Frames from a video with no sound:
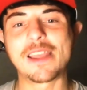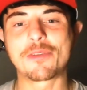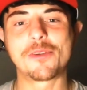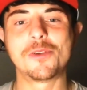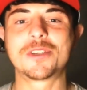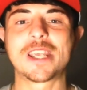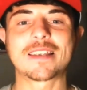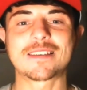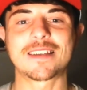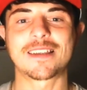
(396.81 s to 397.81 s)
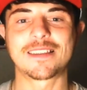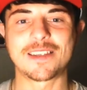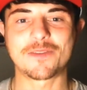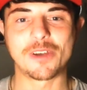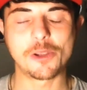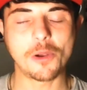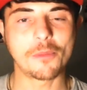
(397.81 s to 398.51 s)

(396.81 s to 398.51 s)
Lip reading: enthusiastic in this video.